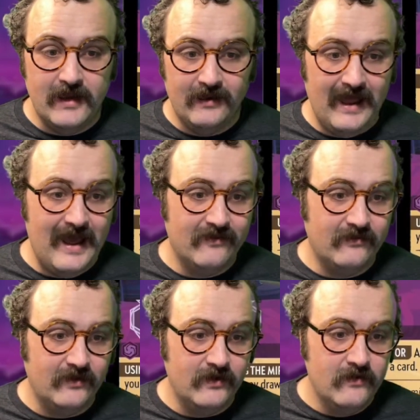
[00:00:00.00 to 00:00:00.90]

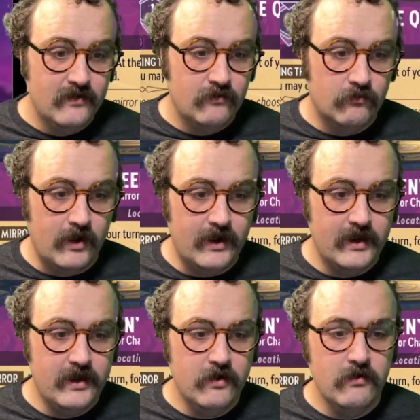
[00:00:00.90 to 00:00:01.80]
lastly, right
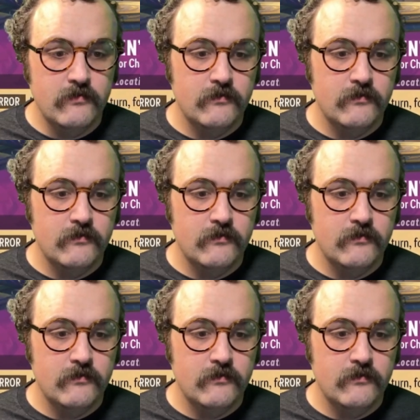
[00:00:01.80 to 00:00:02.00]
here,